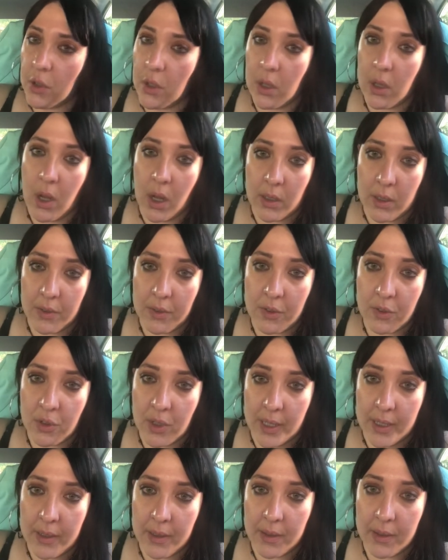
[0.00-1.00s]
you a lot of
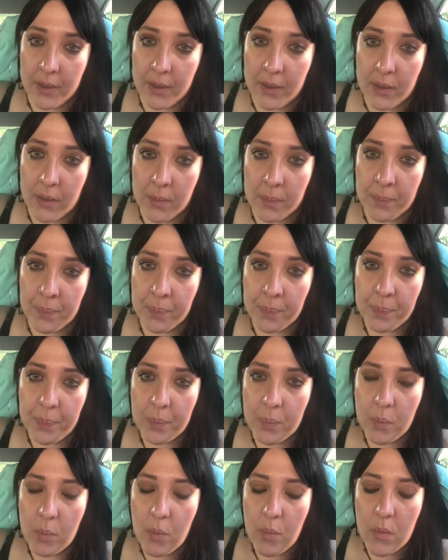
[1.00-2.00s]
strength,
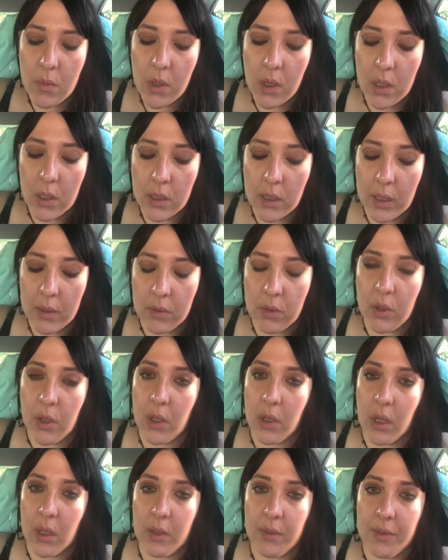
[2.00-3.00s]
it gives you a
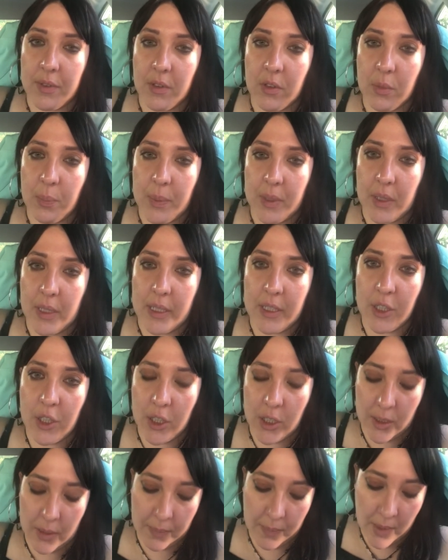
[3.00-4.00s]
lot of
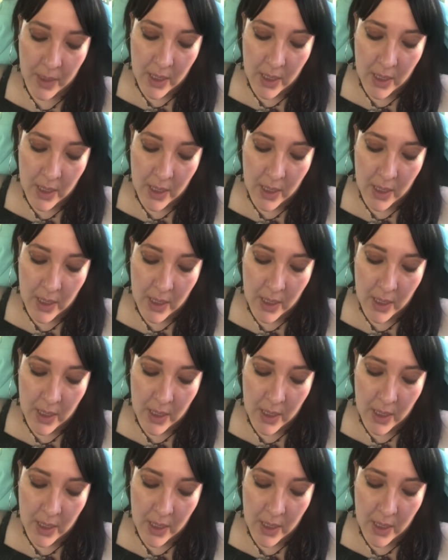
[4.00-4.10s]
inspiration.